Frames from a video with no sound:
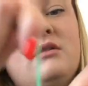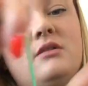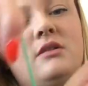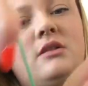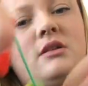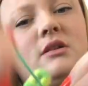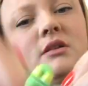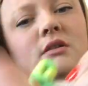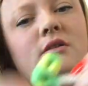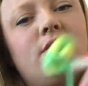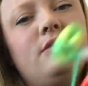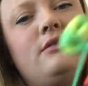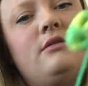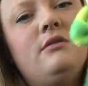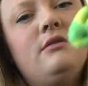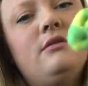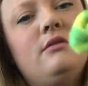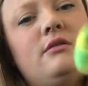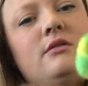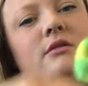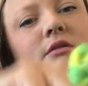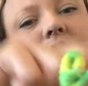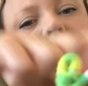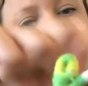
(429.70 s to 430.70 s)
2,
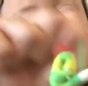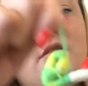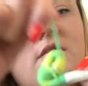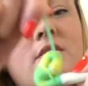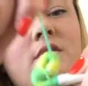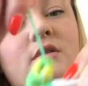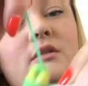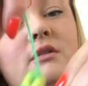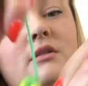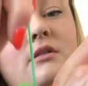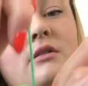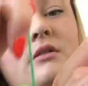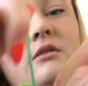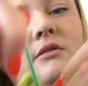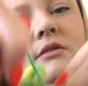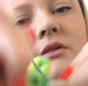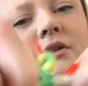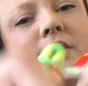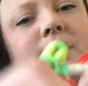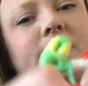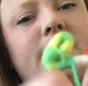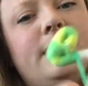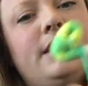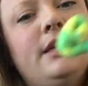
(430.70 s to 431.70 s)

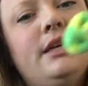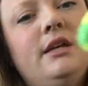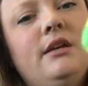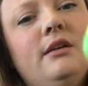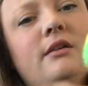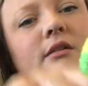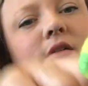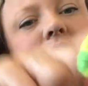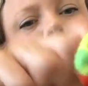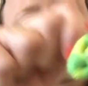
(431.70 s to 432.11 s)
3,